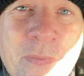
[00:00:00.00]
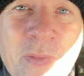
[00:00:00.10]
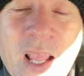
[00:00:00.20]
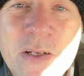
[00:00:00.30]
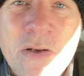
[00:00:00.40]

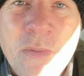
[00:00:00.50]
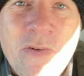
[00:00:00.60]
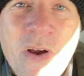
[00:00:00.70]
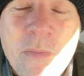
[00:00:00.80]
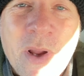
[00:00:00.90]
It took me
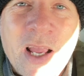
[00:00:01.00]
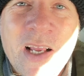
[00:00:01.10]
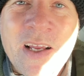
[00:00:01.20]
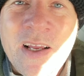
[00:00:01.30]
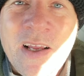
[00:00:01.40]
right back
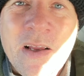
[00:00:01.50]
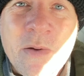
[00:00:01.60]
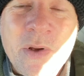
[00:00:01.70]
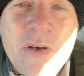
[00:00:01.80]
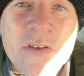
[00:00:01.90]

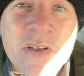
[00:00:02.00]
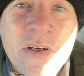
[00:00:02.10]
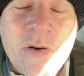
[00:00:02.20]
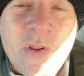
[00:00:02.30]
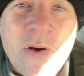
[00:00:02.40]
because
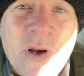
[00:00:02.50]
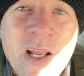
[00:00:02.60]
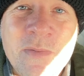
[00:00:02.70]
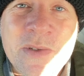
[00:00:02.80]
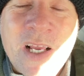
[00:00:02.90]
although I am
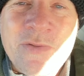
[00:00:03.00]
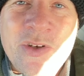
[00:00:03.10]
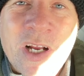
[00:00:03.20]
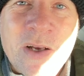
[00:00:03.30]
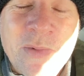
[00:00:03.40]
Dave
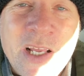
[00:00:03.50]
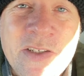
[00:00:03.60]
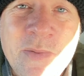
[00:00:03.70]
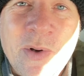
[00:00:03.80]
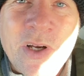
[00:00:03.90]
Sharp Nature
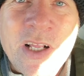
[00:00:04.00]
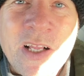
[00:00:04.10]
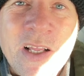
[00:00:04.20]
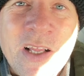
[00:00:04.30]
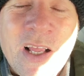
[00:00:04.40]
Boy,
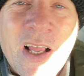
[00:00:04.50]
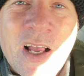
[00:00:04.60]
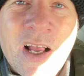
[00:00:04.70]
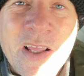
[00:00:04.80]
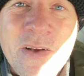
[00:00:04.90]
I
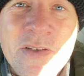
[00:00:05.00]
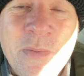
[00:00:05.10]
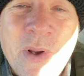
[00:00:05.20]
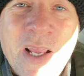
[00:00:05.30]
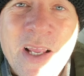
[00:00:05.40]
used to
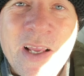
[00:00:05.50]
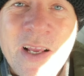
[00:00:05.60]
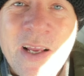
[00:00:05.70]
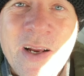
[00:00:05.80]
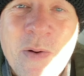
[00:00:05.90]
be
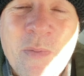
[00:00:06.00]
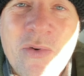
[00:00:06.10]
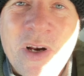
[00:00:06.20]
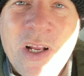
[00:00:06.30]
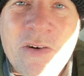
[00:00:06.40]

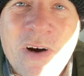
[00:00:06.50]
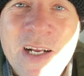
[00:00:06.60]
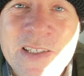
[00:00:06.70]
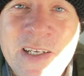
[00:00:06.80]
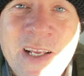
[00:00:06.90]
pretty
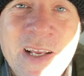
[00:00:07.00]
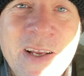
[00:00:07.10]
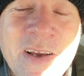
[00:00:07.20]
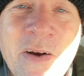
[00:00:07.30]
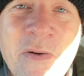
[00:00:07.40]
crazy
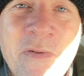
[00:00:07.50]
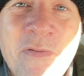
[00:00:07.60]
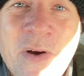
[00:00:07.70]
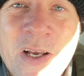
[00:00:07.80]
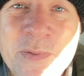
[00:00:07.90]

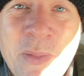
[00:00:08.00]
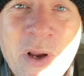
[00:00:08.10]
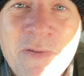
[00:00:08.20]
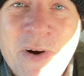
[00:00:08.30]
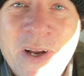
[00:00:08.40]
fast bike
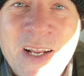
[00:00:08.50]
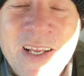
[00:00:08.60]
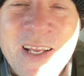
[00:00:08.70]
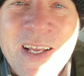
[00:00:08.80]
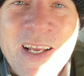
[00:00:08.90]
rider.
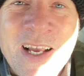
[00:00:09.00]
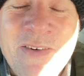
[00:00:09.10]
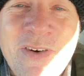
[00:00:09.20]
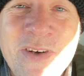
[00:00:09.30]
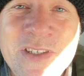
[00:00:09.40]
Have a
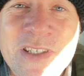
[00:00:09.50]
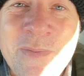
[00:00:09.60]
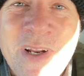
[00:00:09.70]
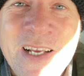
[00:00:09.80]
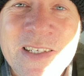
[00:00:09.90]
look at some of
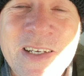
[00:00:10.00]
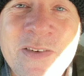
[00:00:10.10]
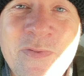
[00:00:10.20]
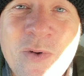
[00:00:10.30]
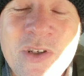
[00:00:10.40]
these.
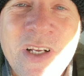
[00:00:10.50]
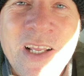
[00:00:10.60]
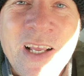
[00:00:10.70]
Unfortunately,